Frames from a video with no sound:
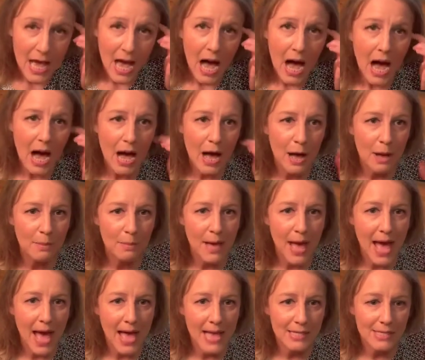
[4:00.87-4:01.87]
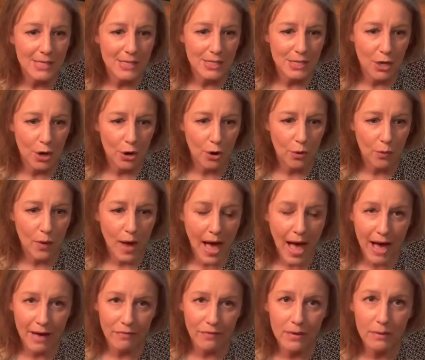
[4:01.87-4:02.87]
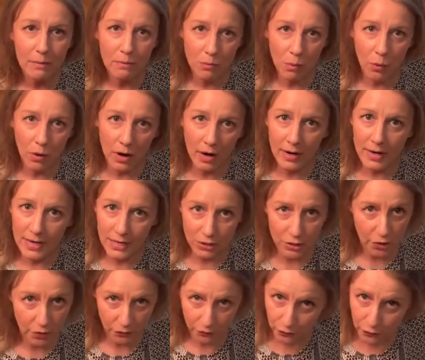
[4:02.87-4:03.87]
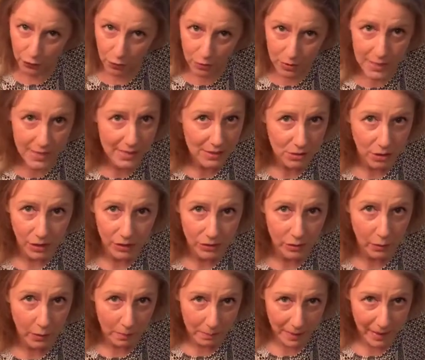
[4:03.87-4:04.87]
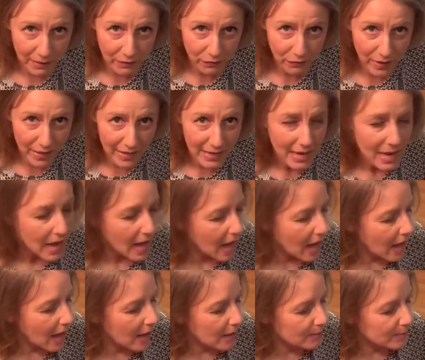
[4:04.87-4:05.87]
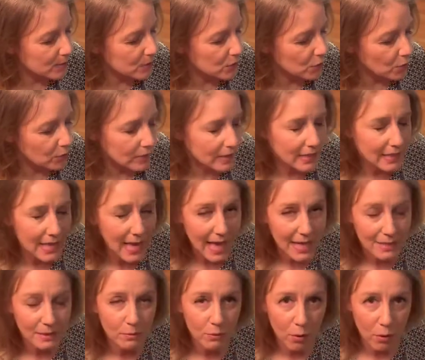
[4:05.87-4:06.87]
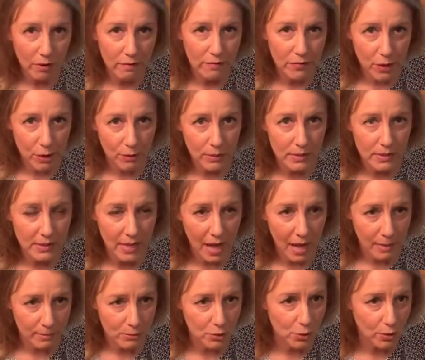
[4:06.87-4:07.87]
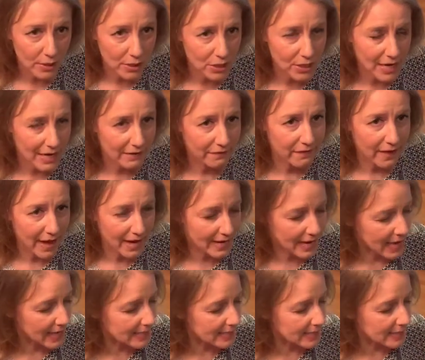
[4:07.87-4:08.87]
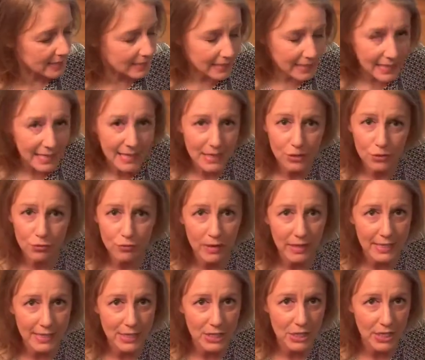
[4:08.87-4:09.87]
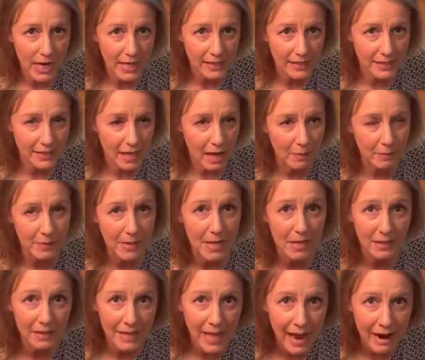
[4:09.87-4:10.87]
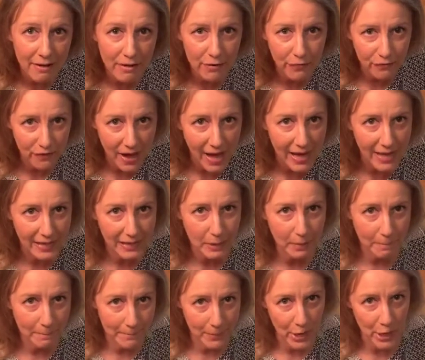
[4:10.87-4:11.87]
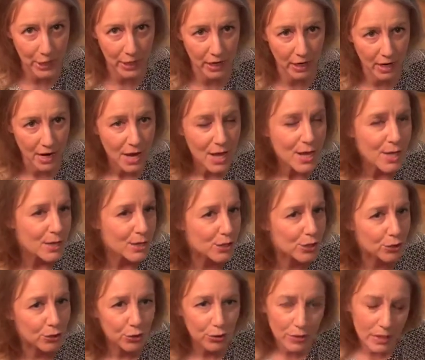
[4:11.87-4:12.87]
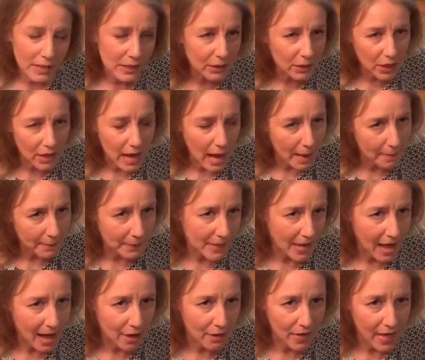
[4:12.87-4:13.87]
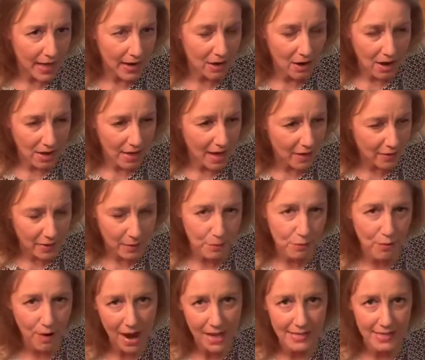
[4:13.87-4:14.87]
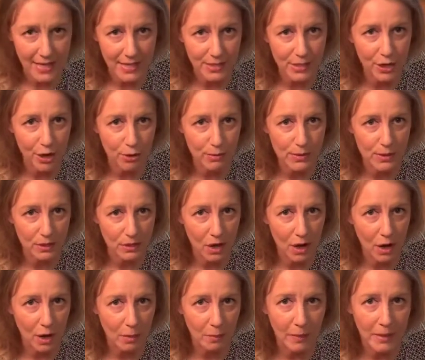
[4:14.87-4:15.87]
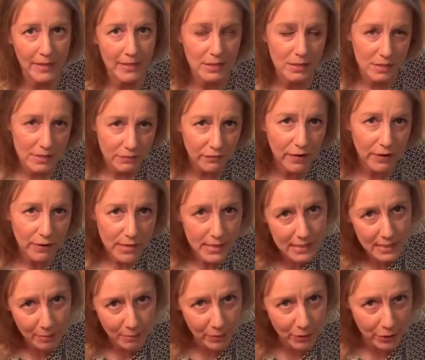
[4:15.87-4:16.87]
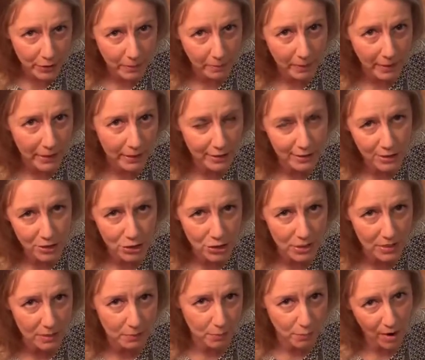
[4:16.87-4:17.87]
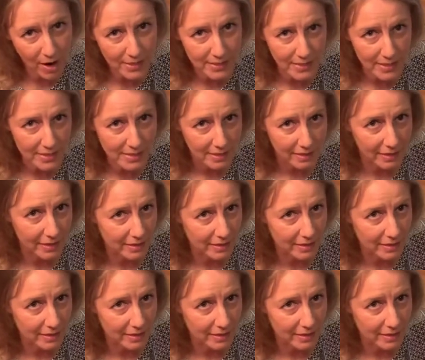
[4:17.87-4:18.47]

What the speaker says: And so having more in your food is also a benefit. So ghee has more of those short chain fatty acids. Ghee is really just clarified butter. So you can look up on how that process goes along, but it's very similar to butter, it's just processed a little